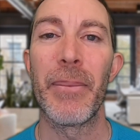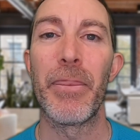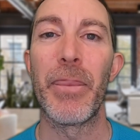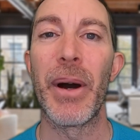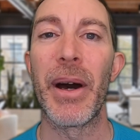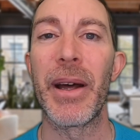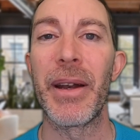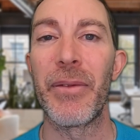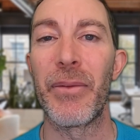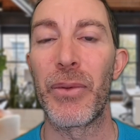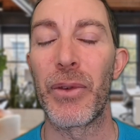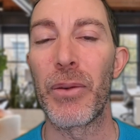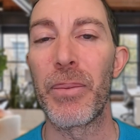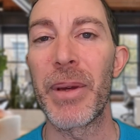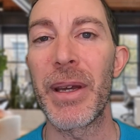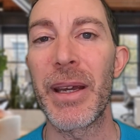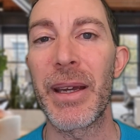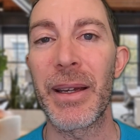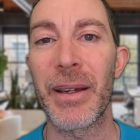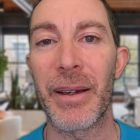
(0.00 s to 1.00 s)
But for
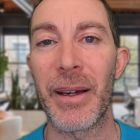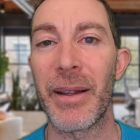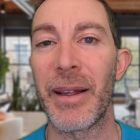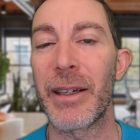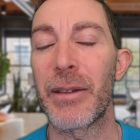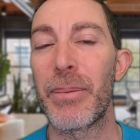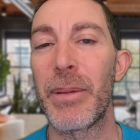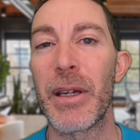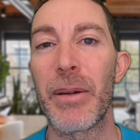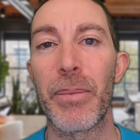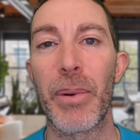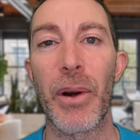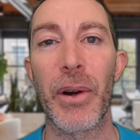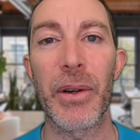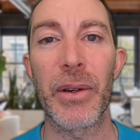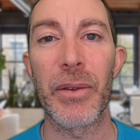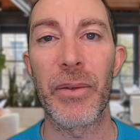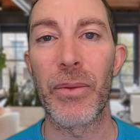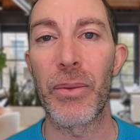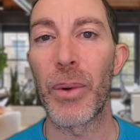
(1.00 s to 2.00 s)
me, I like being
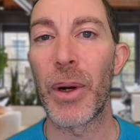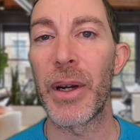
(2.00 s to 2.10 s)
part of